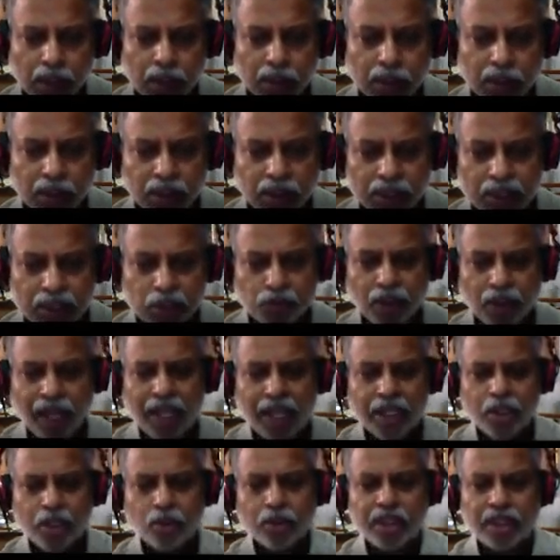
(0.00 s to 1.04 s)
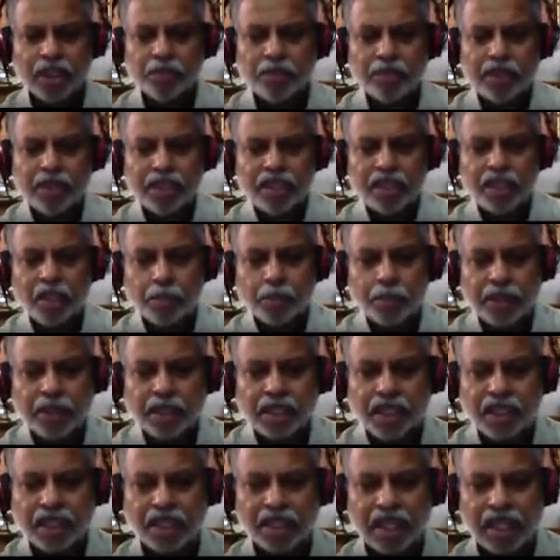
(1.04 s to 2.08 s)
This value can be interpreted